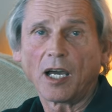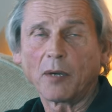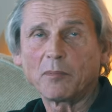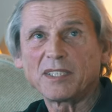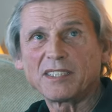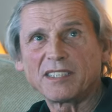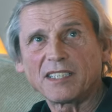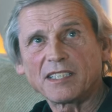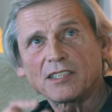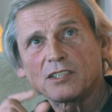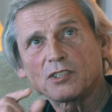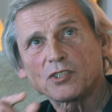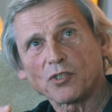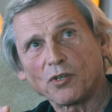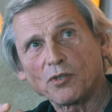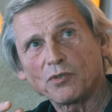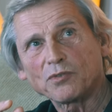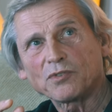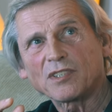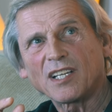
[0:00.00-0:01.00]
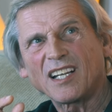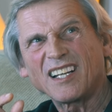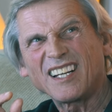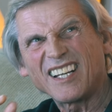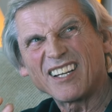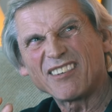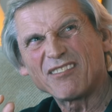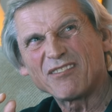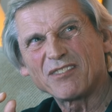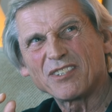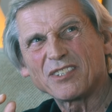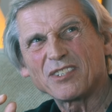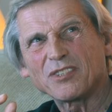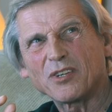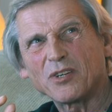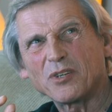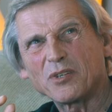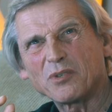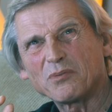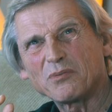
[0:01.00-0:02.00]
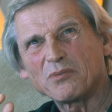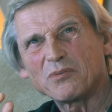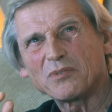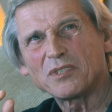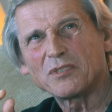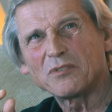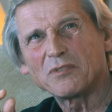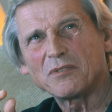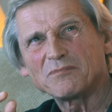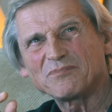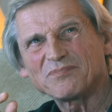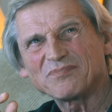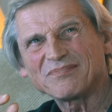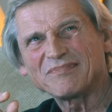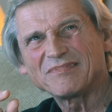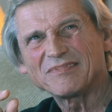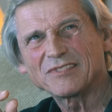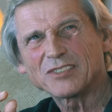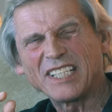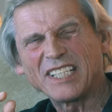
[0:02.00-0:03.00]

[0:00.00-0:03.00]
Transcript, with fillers: I mean, this shows a level of uh,